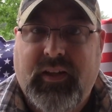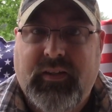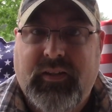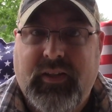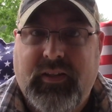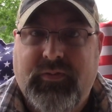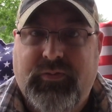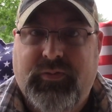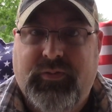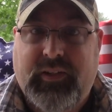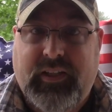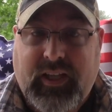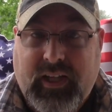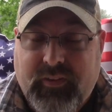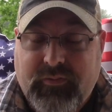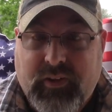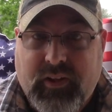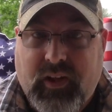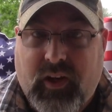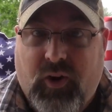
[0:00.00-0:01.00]
have
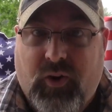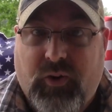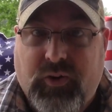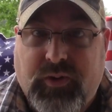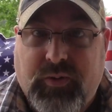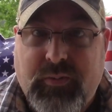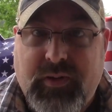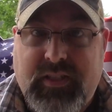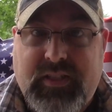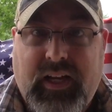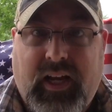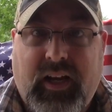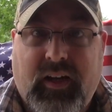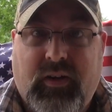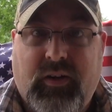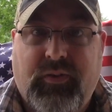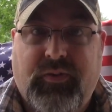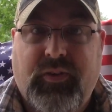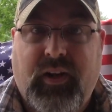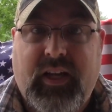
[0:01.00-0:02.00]
given their ultimate
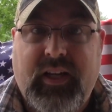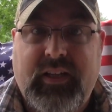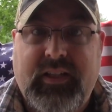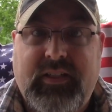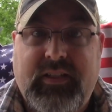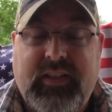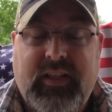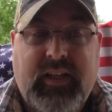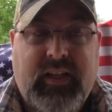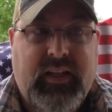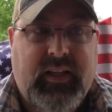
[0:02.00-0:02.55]
sacrifice.